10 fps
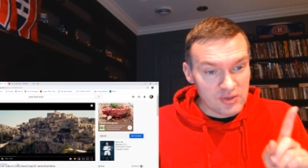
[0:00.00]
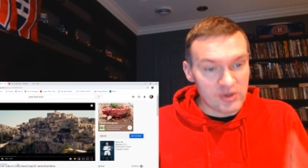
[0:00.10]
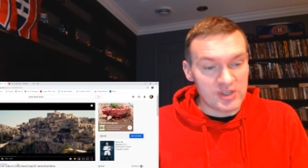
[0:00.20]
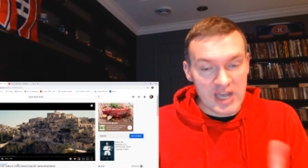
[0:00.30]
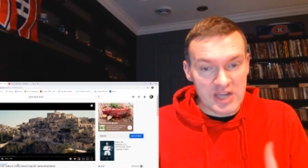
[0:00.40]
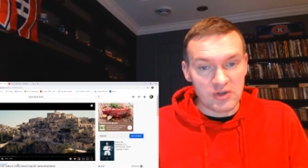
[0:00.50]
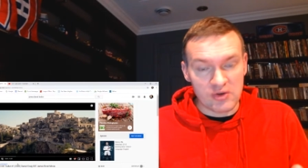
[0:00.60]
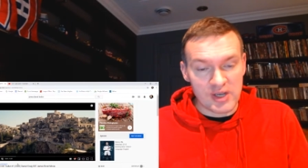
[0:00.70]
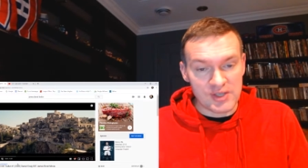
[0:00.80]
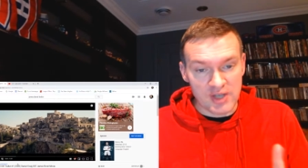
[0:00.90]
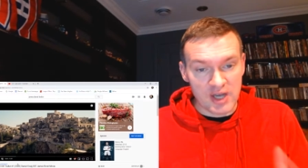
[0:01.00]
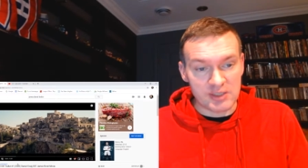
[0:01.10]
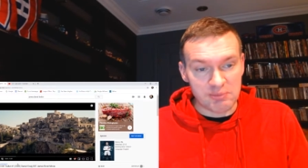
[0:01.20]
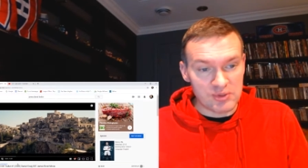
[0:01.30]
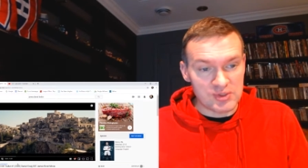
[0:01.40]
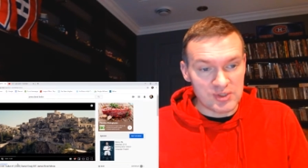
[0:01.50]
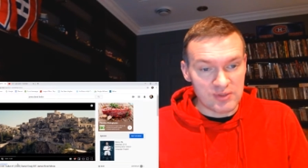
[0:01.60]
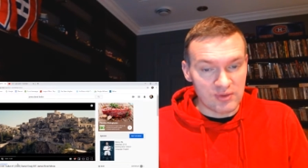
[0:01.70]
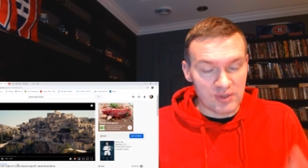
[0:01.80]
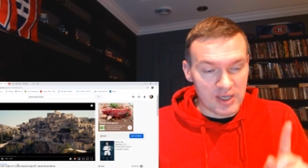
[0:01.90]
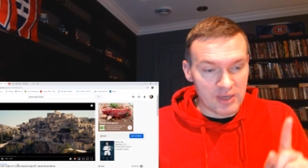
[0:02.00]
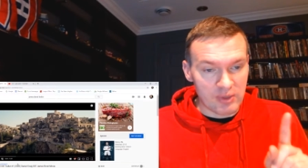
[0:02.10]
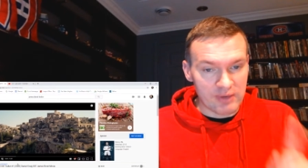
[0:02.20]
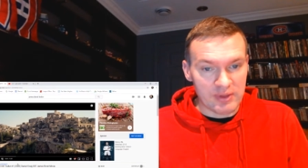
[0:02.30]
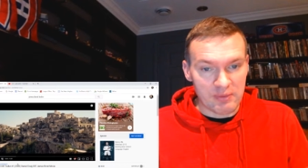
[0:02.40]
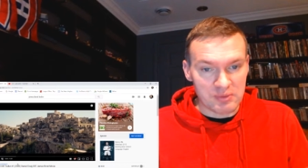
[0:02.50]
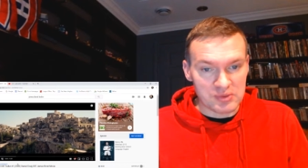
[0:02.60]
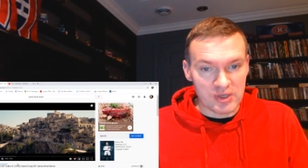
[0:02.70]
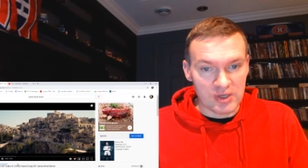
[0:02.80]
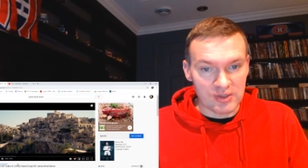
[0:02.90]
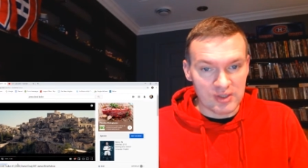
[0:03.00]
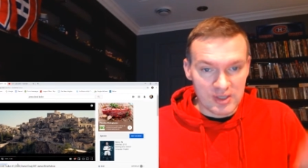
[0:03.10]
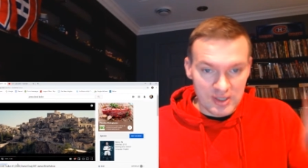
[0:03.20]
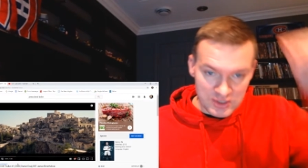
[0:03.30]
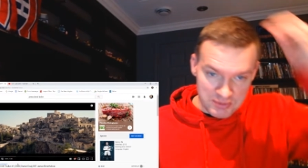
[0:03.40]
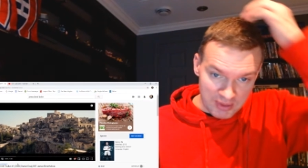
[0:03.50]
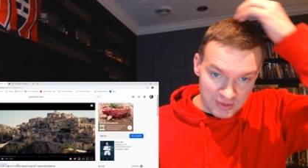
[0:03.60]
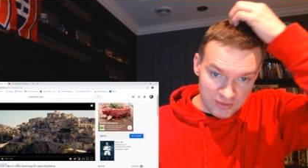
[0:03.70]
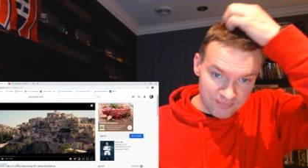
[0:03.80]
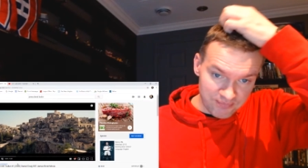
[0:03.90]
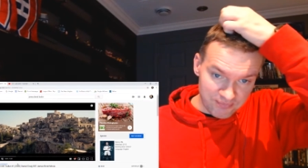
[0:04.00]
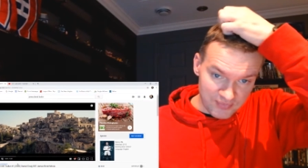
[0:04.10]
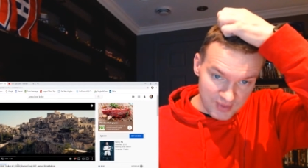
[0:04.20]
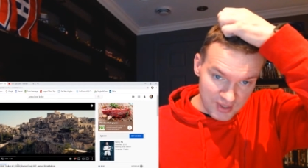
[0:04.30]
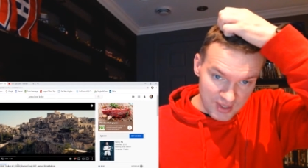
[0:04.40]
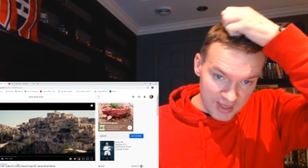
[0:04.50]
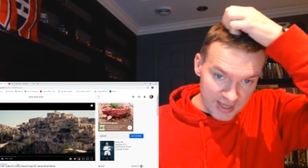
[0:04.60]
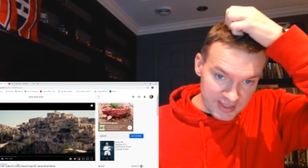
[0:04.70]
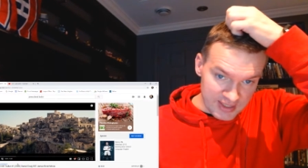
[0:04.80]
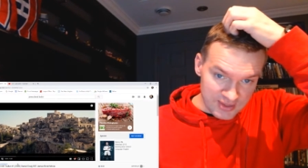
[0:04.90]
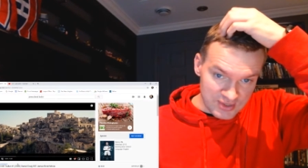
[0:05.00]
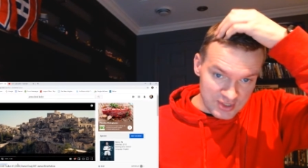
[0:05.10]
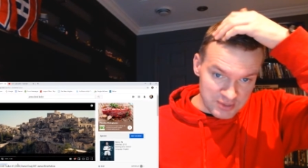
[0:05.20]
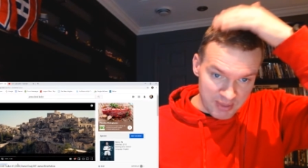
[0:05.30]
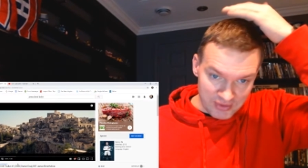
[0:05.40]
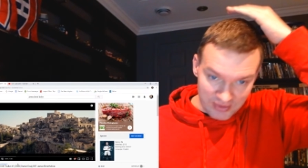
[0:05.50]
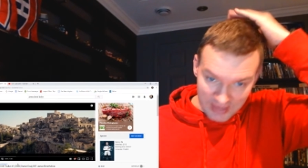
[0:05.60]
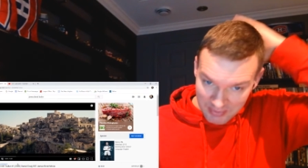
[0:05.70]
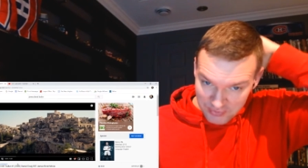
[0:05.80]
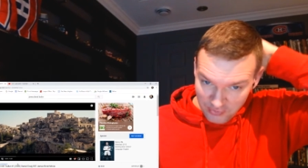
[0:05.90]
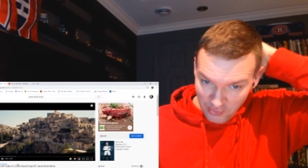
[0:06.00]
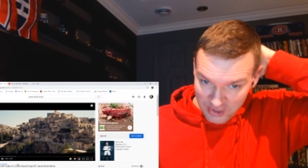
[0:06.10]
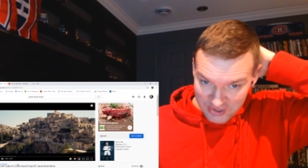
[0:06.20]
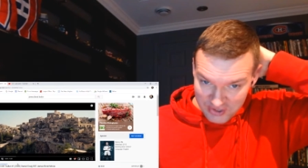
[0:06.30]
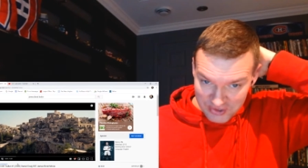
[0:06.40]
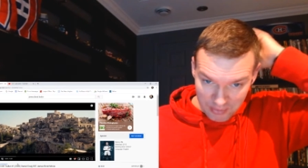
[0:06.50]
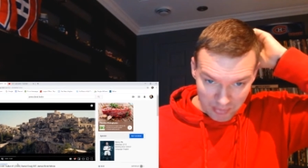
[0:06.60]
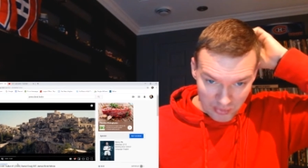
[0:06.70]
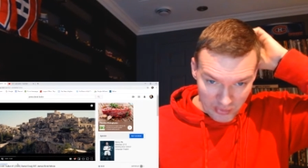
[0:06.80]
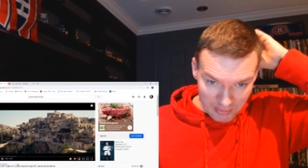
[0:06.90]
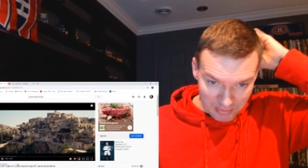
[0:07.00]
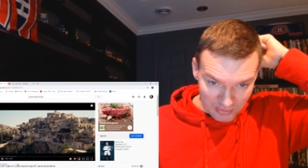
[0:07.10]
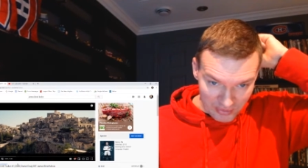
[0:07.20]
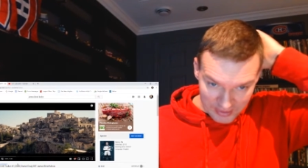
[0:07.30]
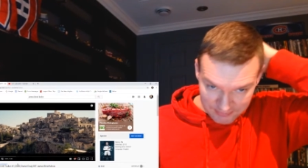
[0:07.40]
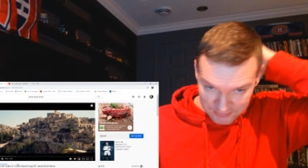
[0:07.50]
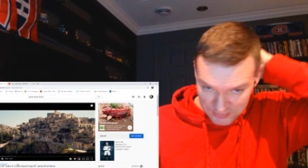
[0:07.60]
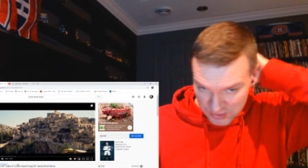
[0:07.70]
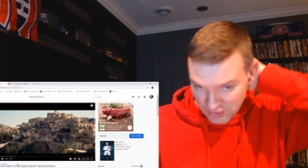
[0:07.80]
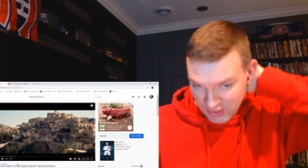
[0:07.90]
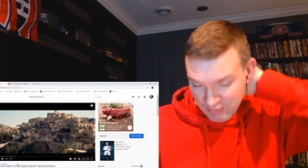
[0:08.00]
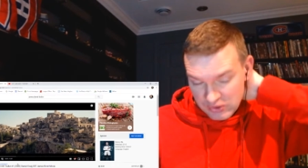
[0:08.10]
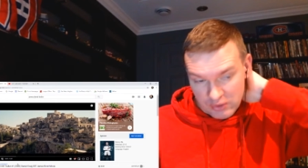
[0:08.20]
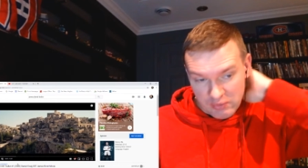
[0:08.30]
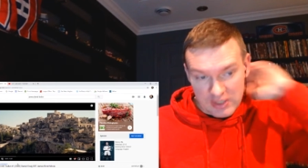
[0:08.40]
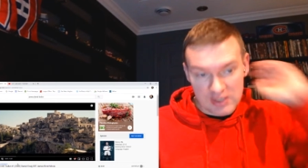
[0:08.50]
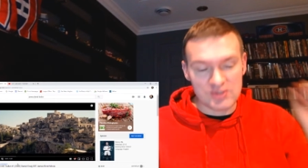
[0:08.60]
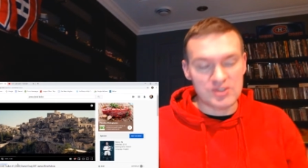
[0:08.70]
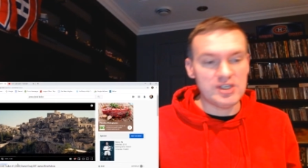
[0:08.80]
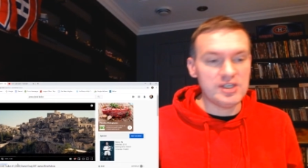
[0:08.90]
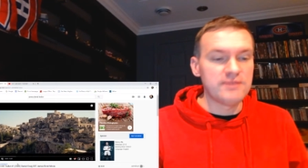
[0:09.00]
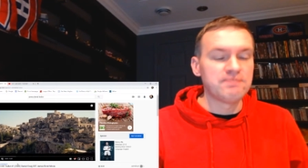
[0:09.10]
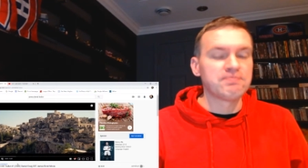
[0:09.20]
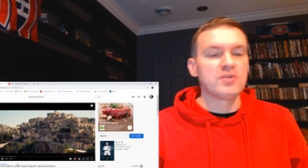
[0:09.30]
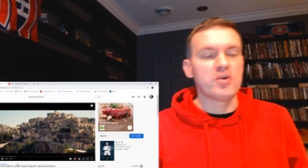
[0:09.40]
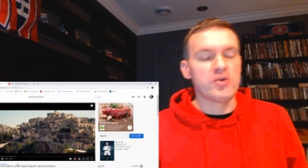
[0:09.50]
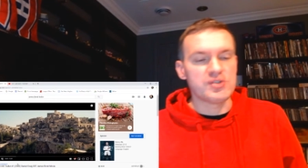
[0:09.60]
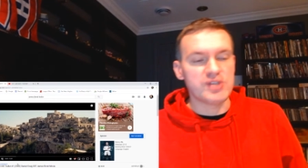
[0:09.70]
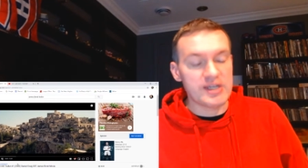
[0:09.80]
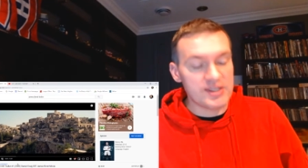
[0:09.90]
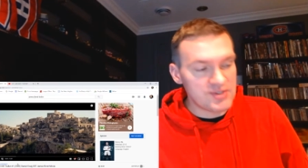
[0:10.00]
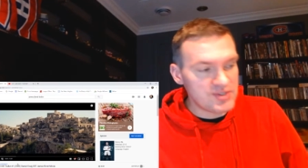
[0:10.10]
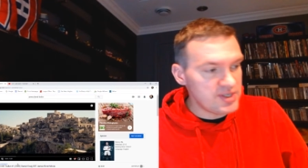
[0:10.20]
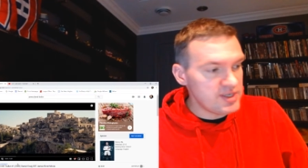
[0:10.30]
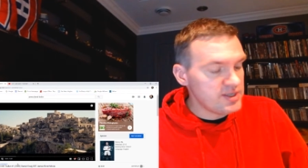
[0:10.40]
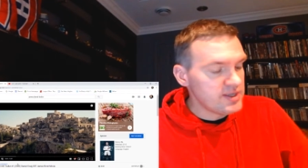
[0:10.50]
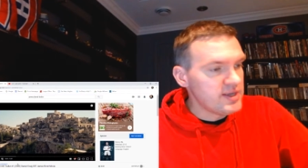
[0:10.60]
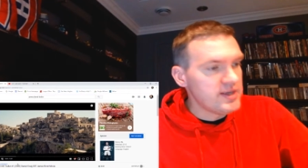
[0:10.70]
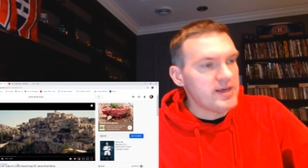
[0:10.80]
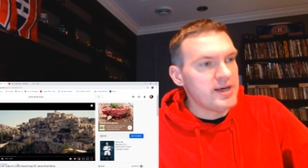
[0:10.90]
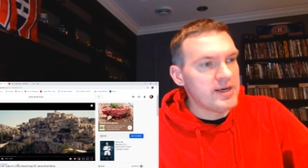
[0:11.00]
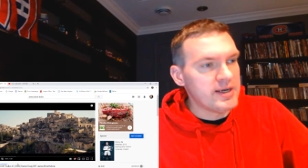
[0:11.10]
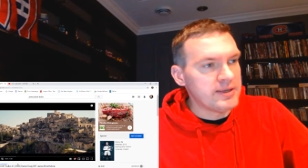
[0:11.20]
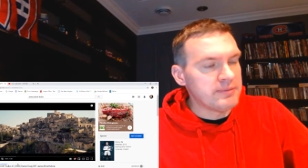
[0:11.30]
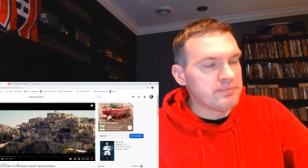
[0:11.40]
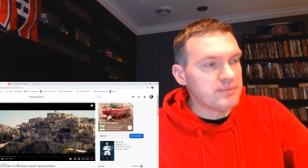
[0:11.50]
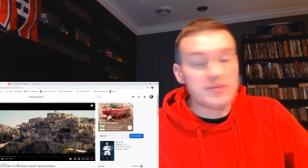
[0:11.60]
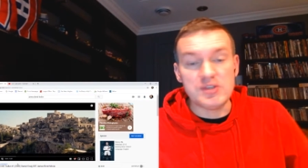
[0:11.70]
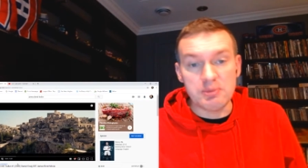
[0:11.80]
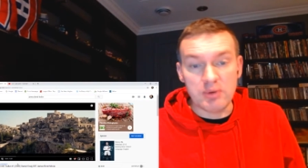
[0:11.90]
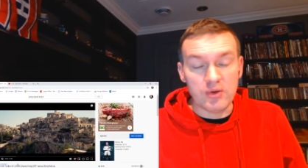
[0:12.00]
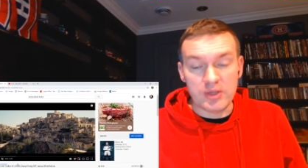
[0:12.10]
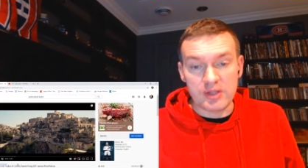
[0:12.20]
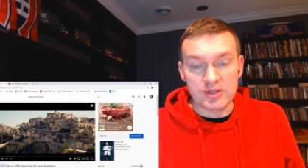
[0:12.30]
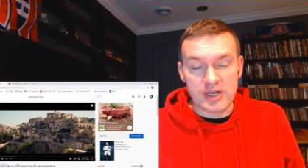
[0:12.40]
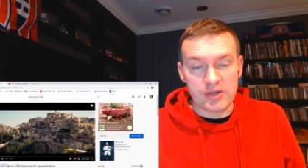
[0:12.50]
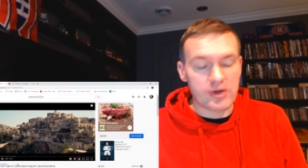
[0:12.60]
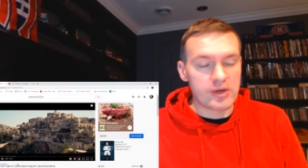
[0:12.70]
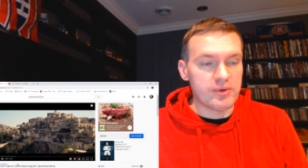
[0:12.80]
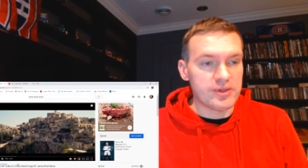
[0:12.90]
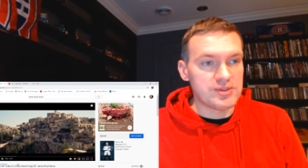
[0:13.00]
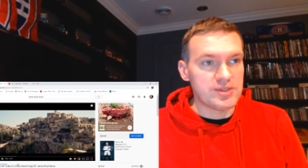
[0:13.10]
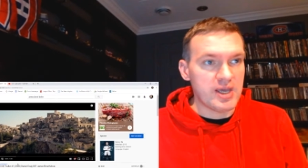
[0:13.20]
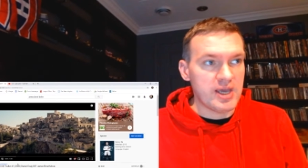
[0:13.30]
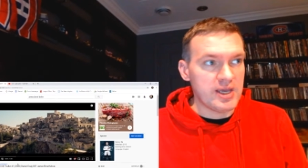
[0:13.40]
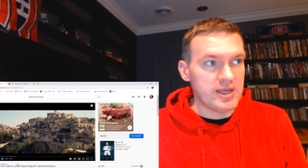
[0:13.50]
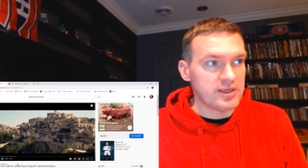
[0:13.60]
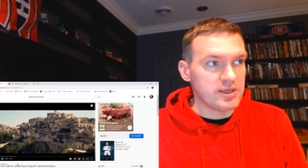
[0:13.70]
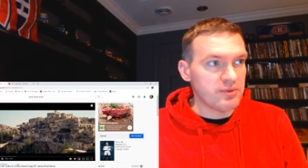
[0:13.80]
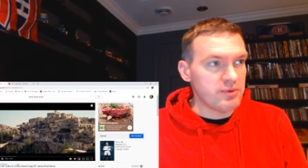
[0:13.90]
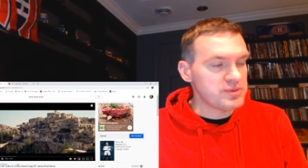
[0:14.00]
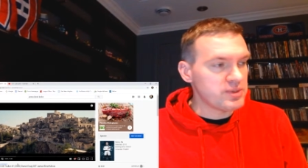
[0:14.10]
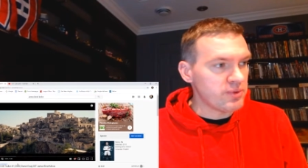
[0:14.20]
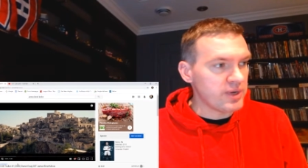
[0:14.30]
Daniel Craig's Octopussy, whatever that one was called. Spectre? I didn't see Spectre. And that was 4 years ago. Boy, oh boy. So that was the only one I didn't see. Of course, I did see... I've seen the other Daniel Craig ones. And what was the one?